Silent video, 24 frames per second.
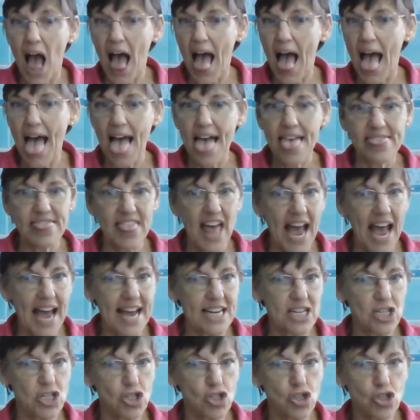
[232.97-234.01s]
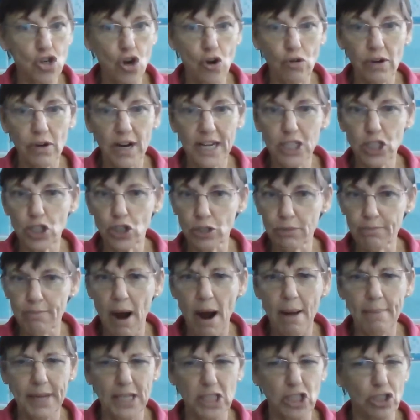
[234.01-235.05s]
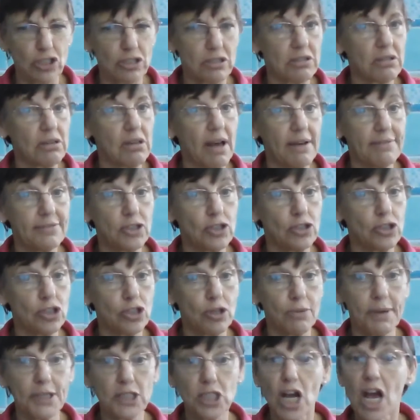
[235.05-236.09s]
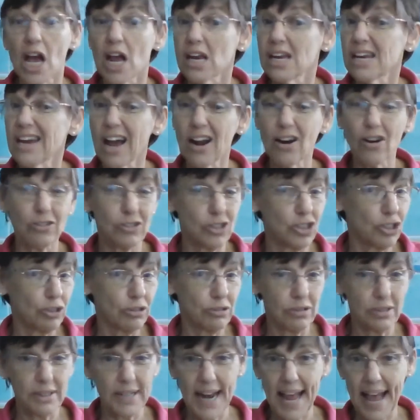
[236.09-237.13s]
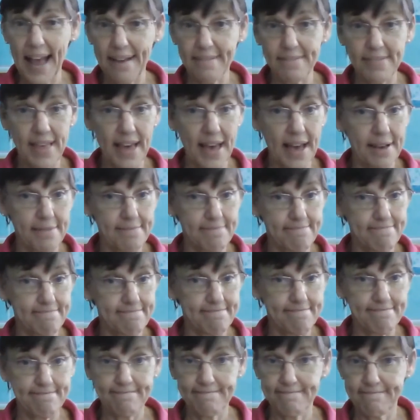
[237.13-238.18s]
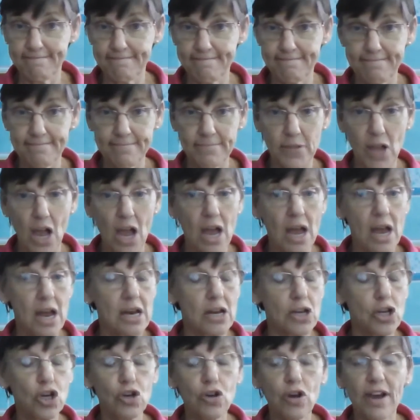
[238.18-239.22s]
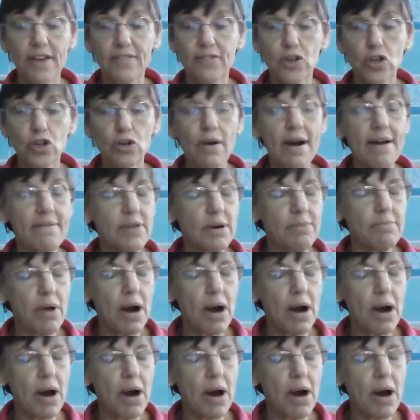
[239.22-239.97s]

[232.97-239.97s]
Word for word: that is so nice. Your mommy just loves you so much. Not all children have that. Mm -mm. You, if you have a